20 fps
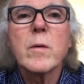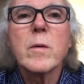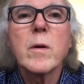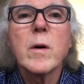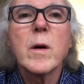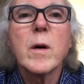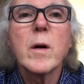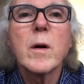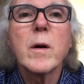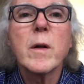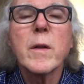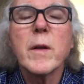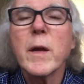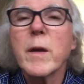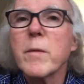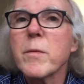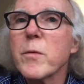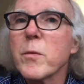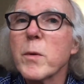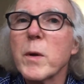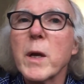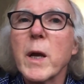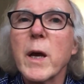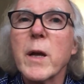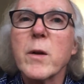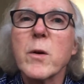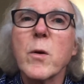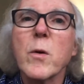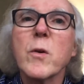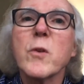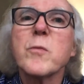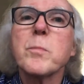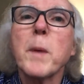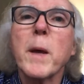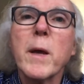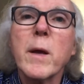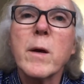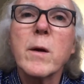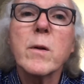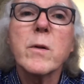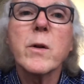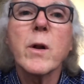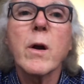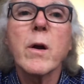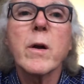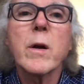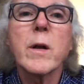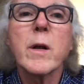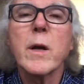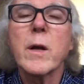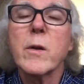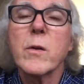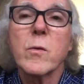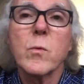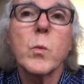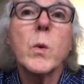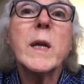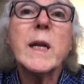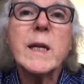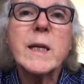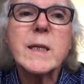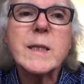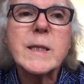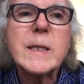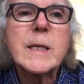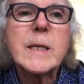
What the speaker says: and they have three categories: pale, dark, and wheat.